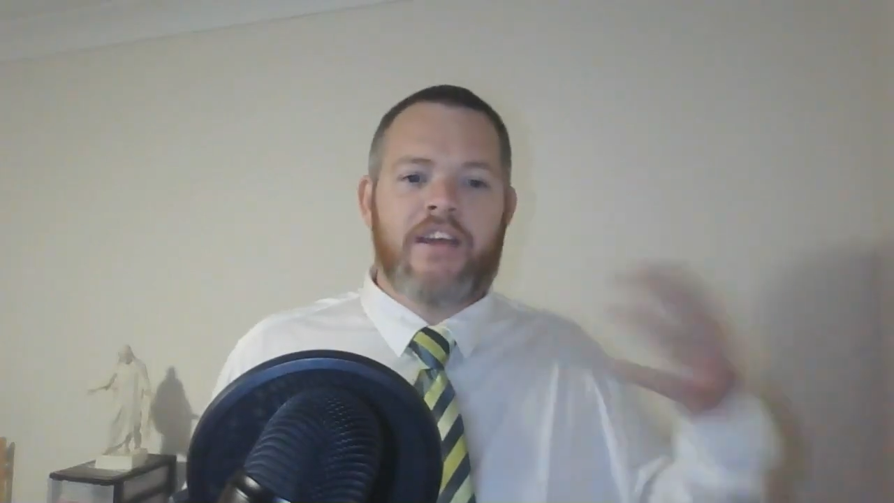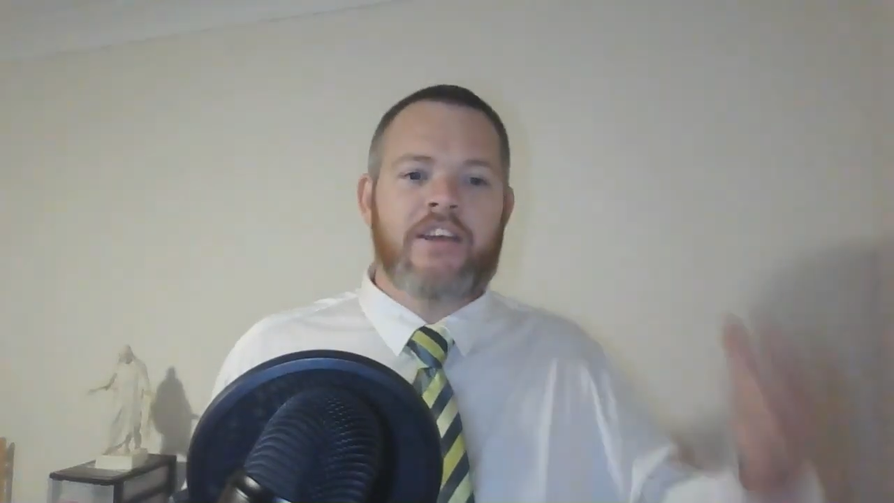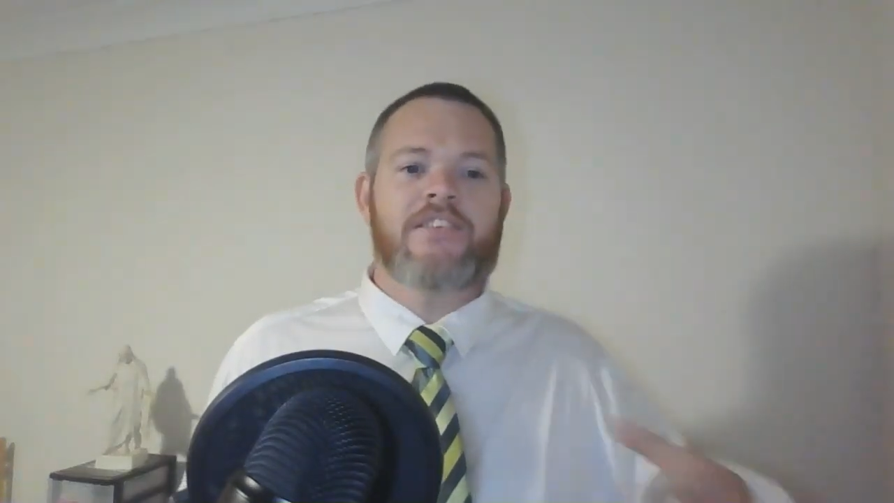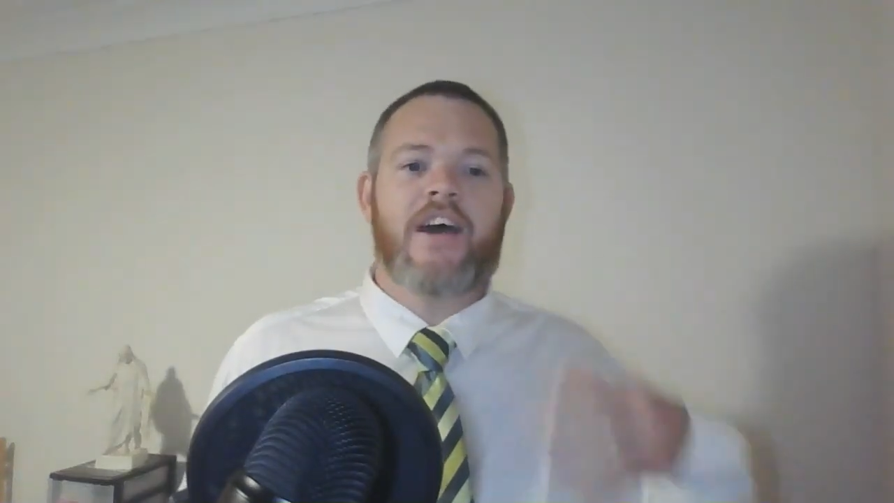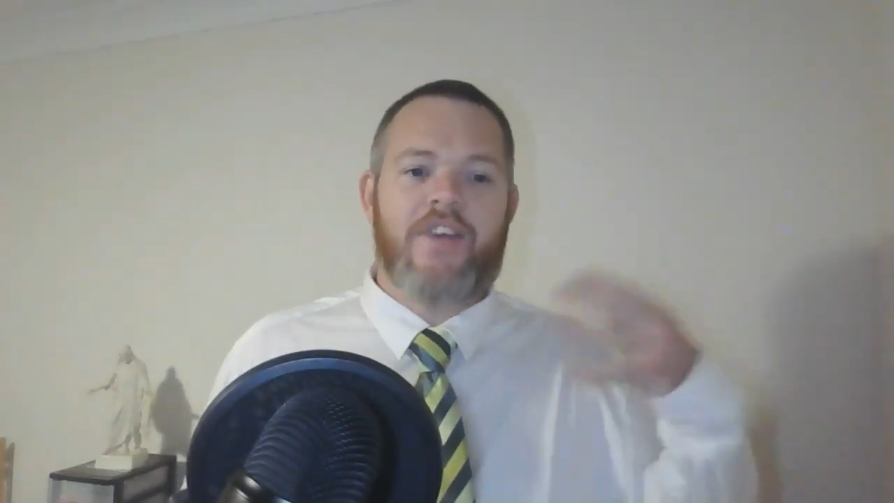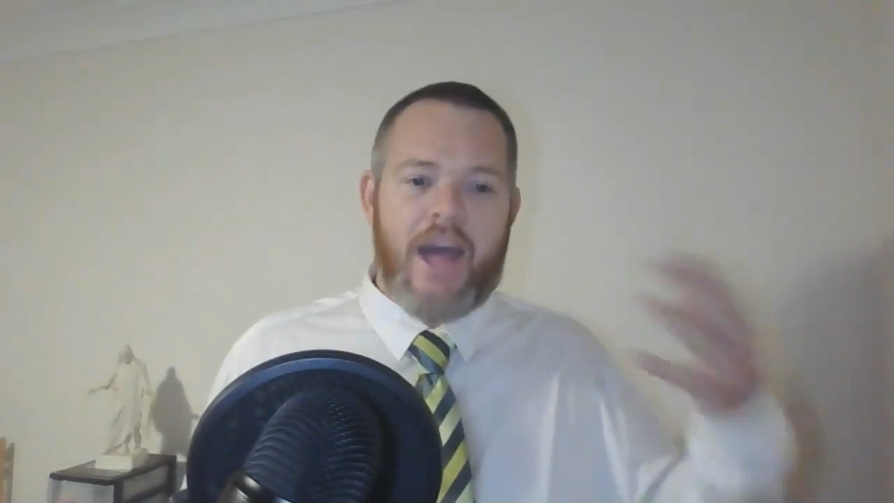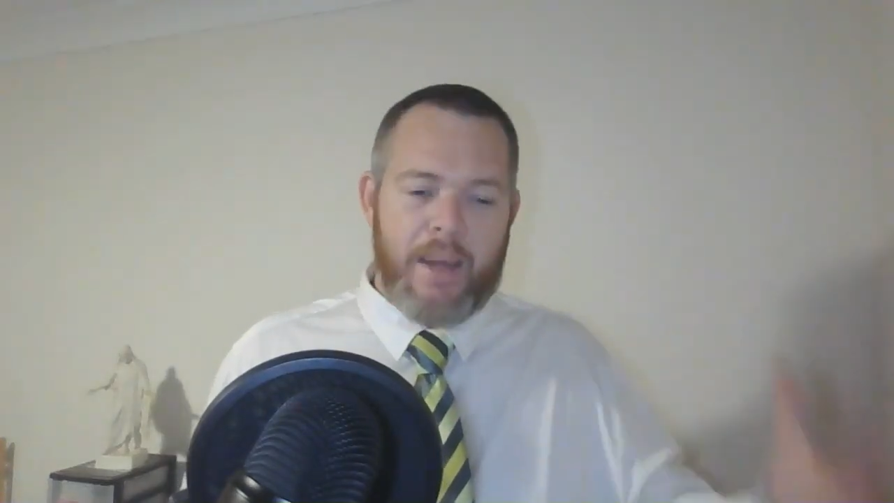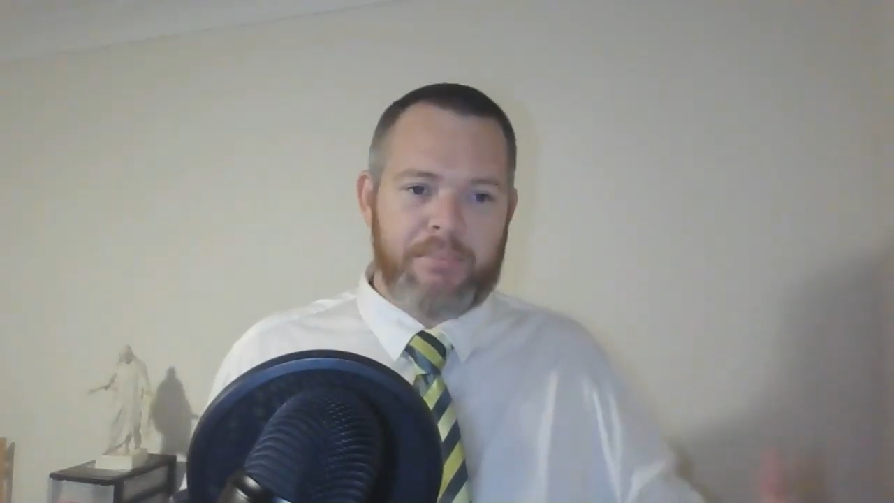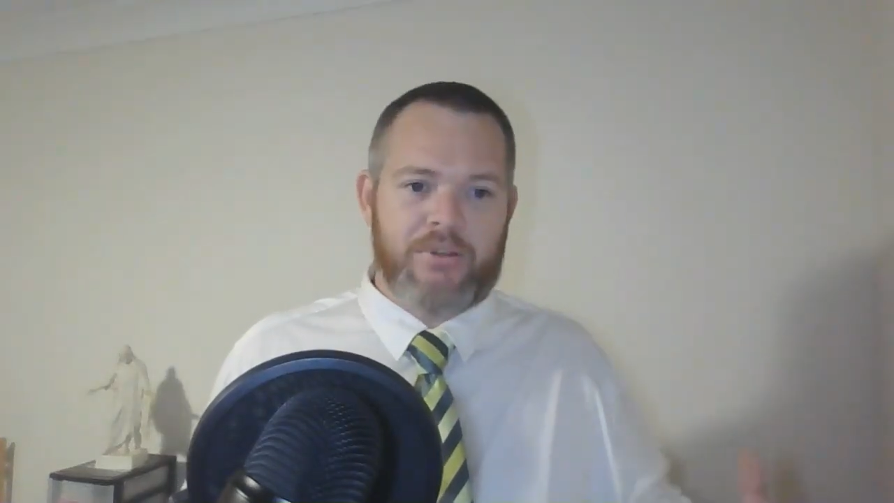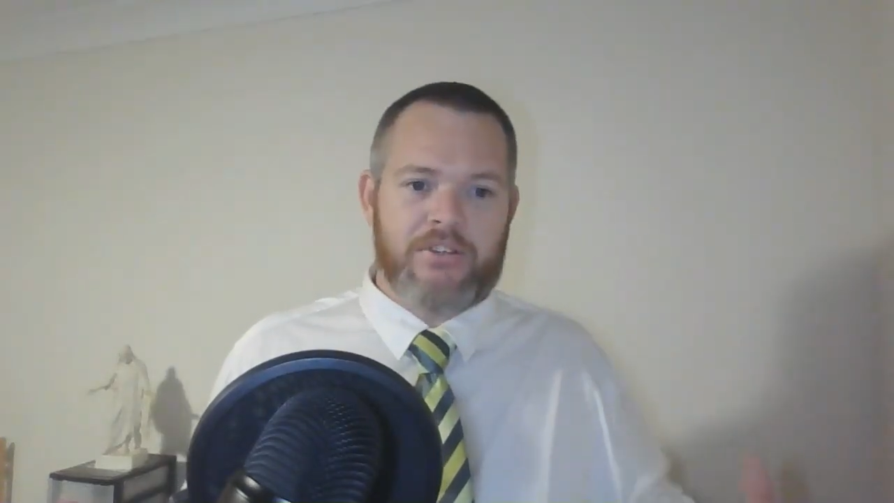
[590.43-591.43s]
things have
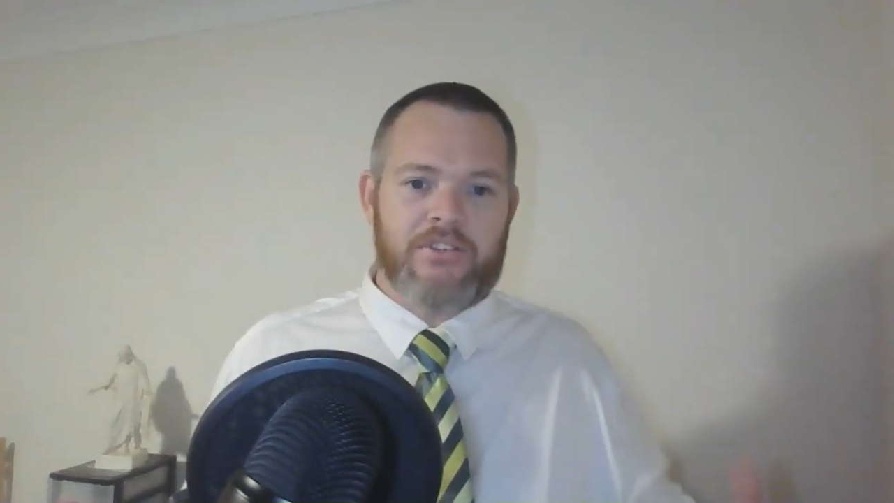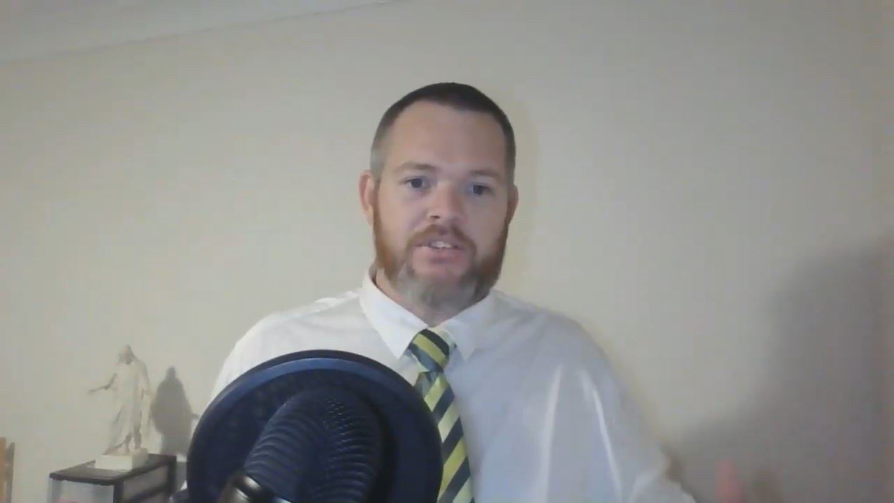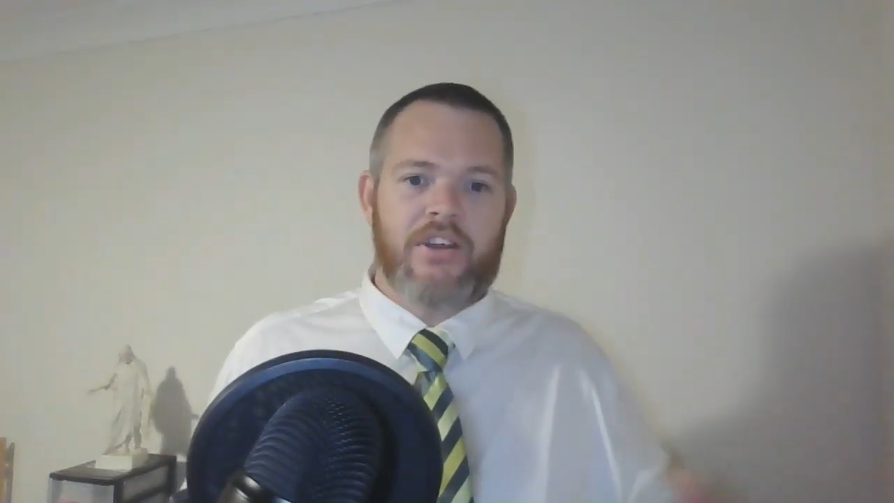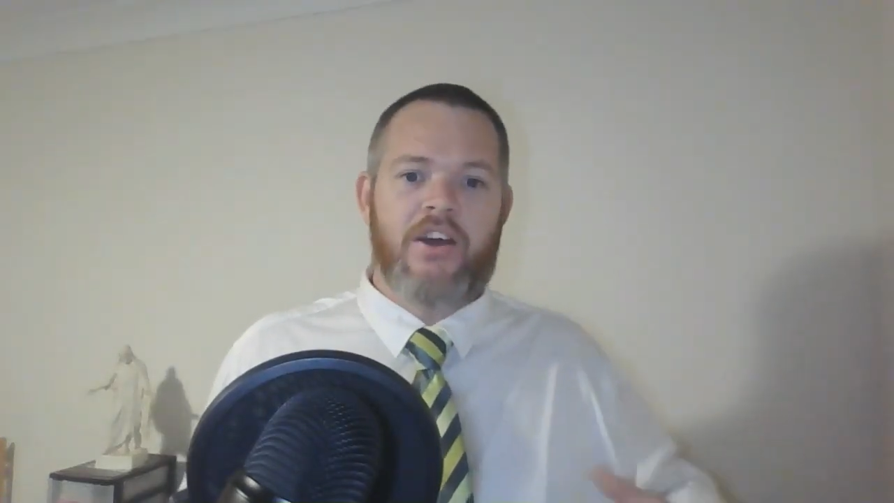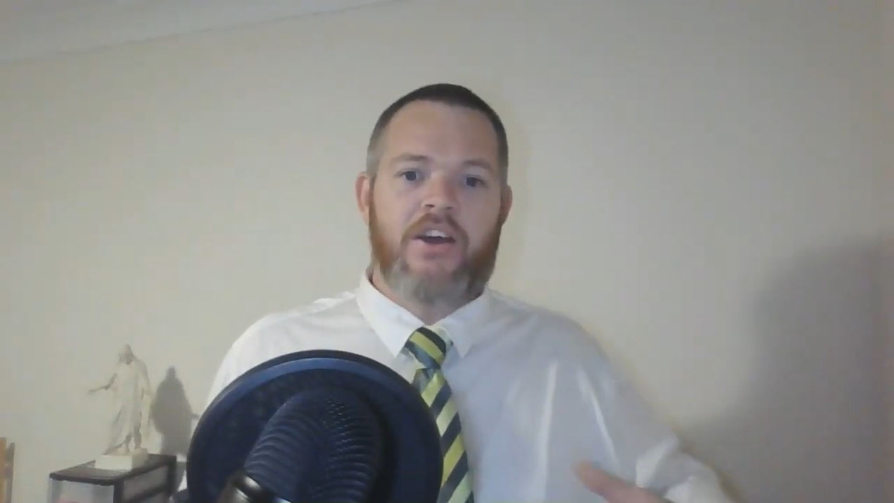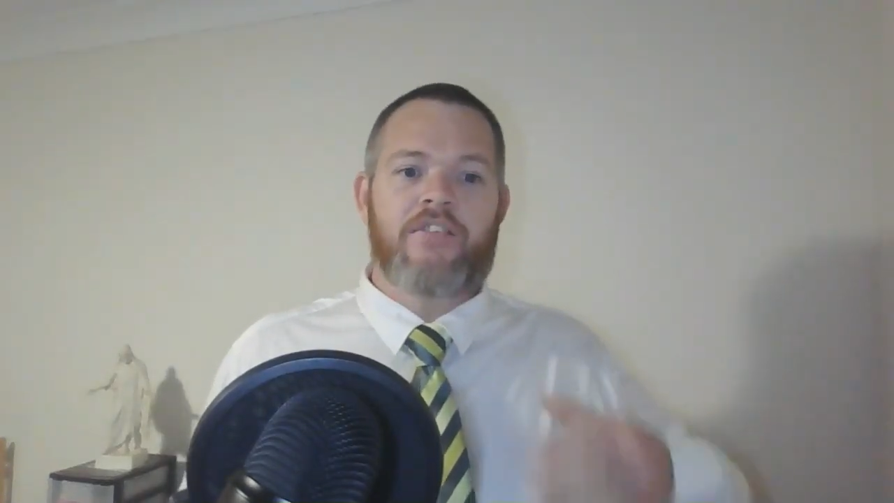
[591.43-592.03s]
happened